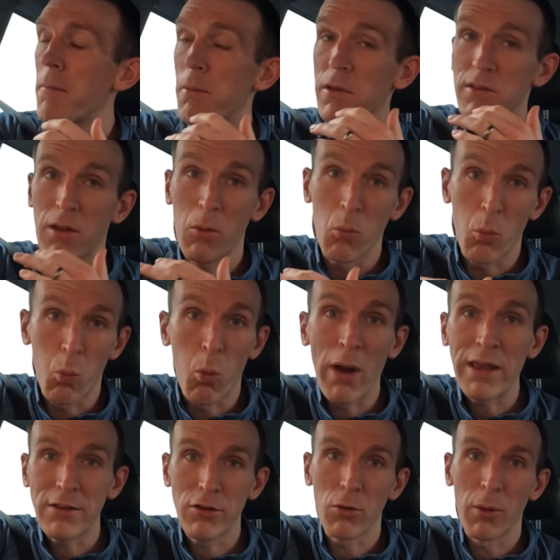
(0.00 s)
because I'm
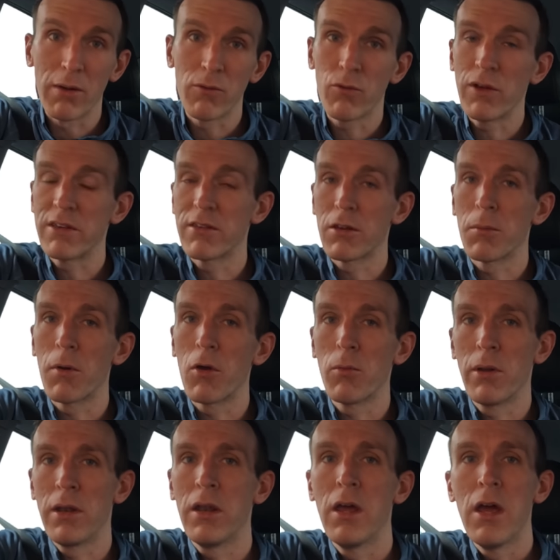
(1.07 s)
way too unfit at the
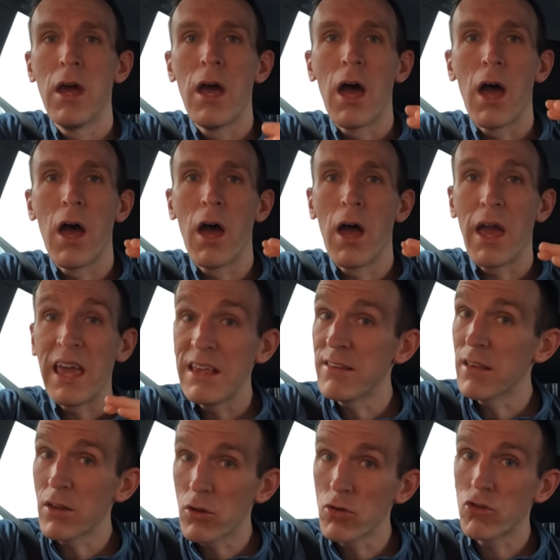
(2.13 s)
moment.
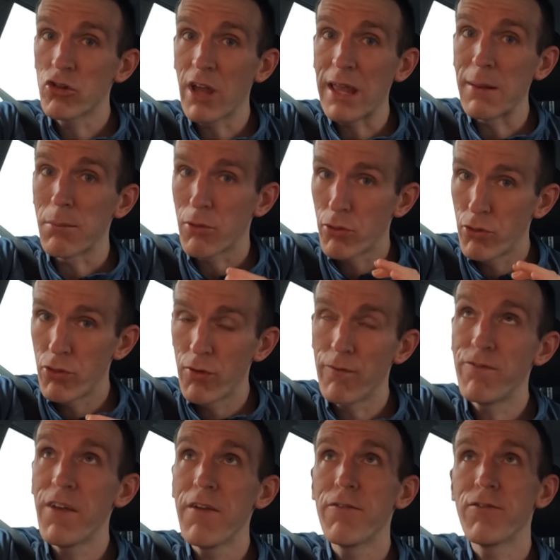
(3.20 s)
He's in good shape.
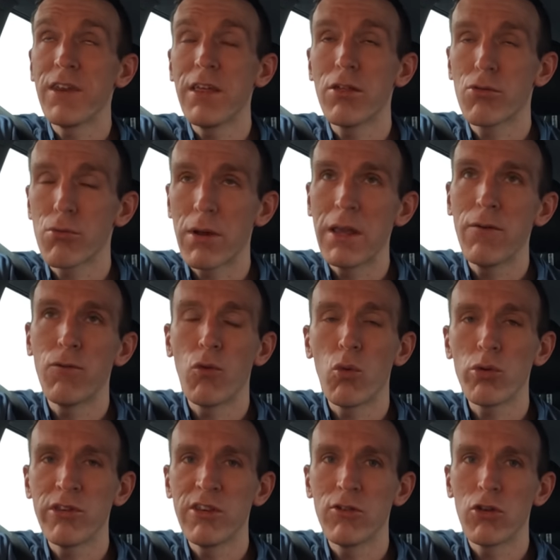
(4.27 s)

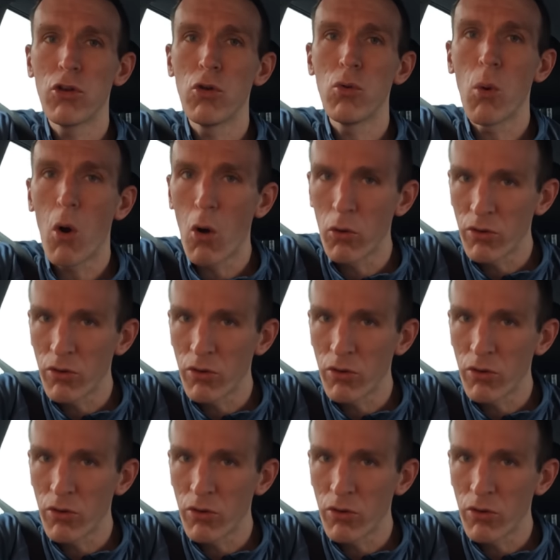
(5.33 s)
53.42